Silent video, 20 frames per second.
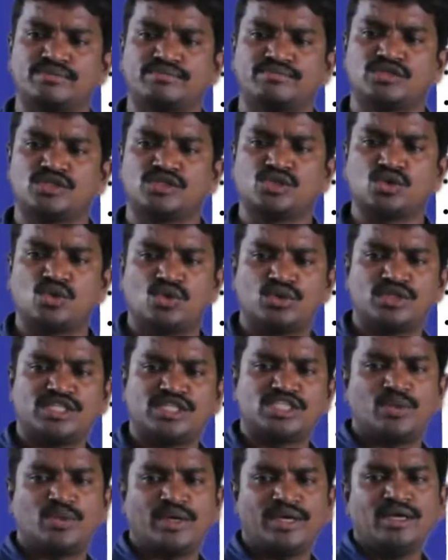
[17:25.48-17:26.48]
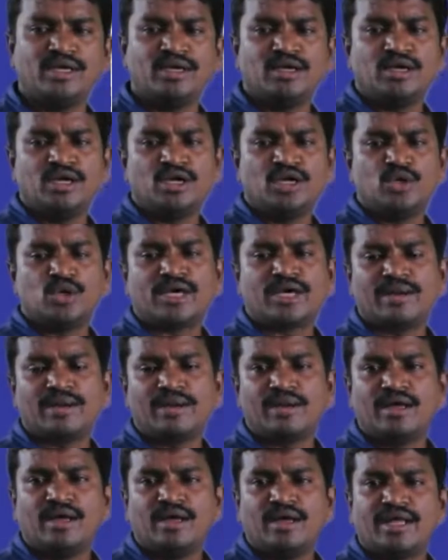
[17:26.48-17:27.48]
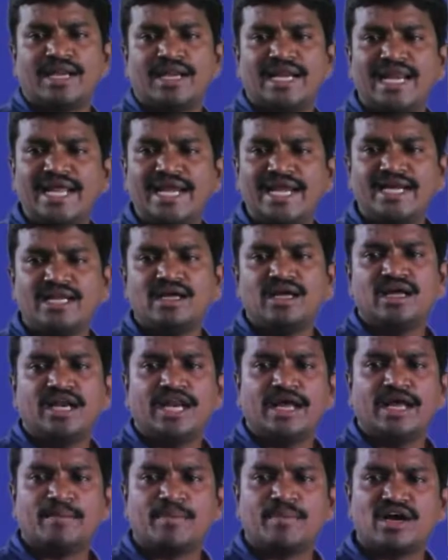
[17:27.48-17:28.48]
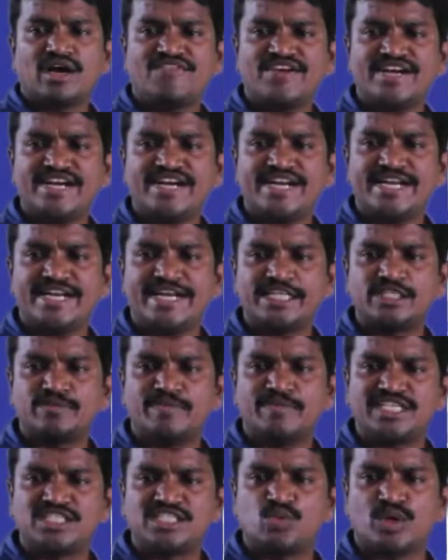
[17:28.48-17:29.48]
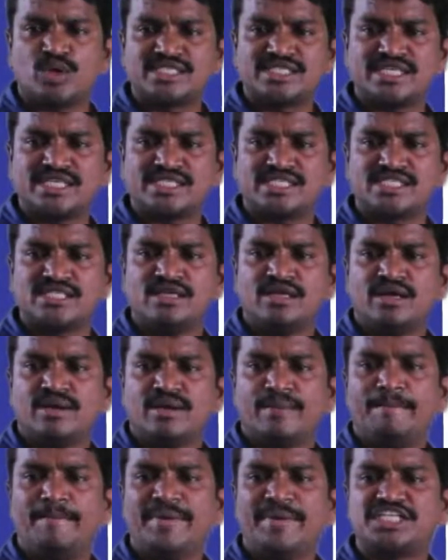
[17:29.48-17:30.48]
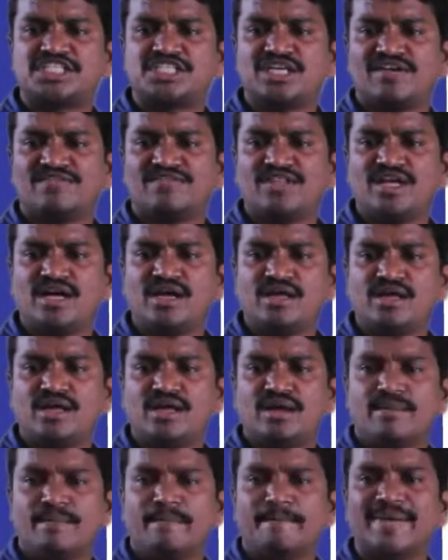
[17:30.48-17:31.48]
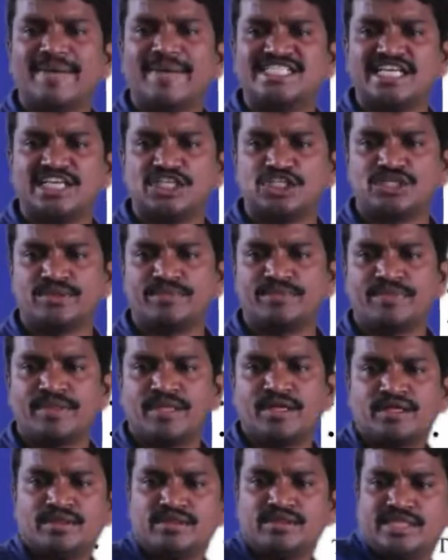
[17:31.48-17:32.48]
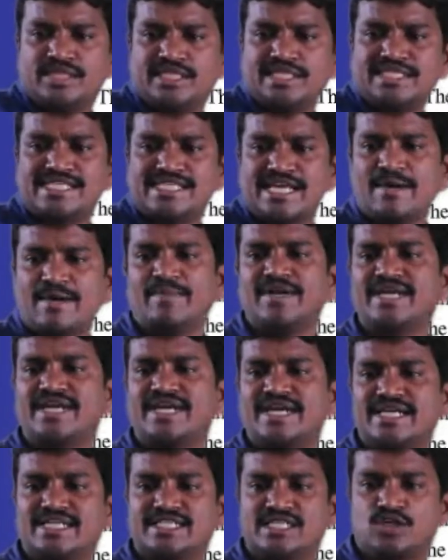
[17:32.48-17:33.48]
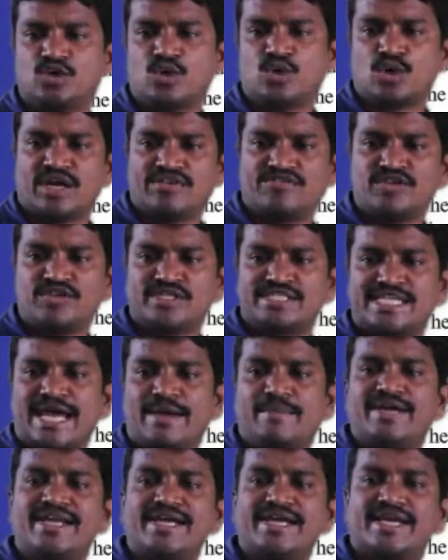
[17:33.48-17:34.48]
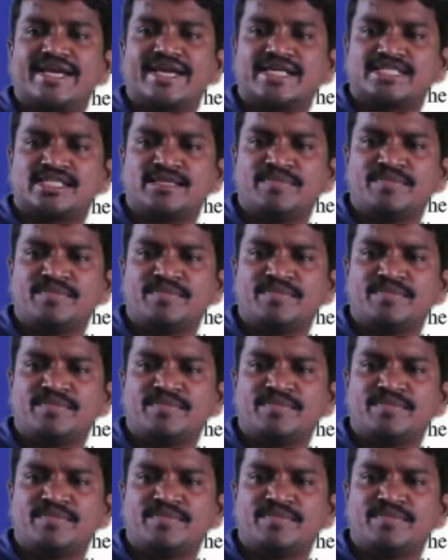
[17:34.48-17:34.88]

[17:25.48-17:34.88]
So this way you can relate number of redundant bits versus bits of the message. This m indicates, don't confuse, m indicates